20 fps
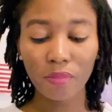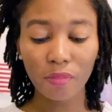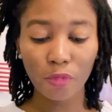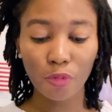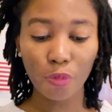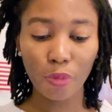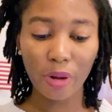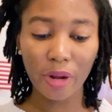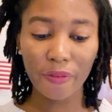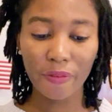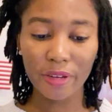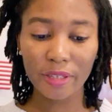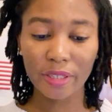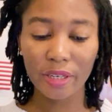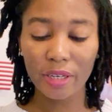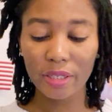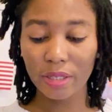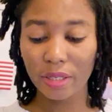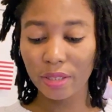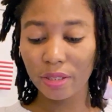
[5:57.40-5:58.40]
whatever
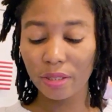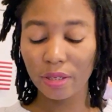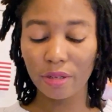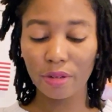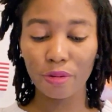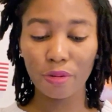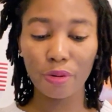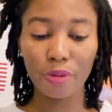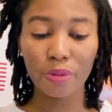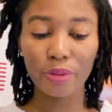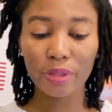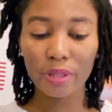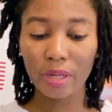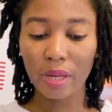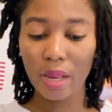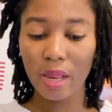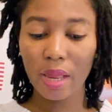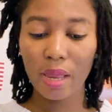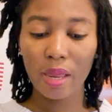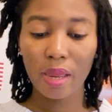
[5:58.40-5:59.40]
search engine you use.
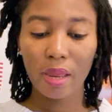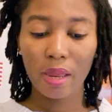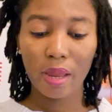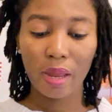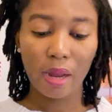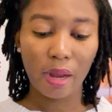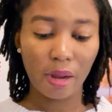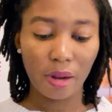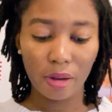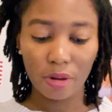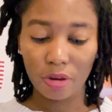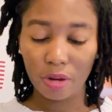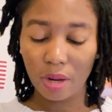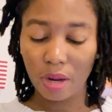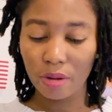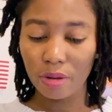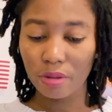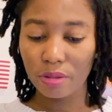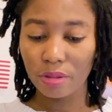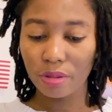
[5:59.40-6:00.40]
You
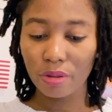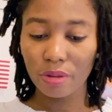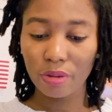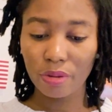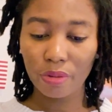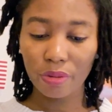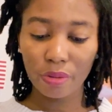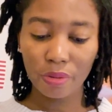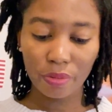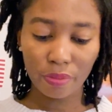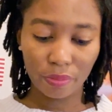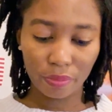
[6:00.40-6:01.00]
can use Google.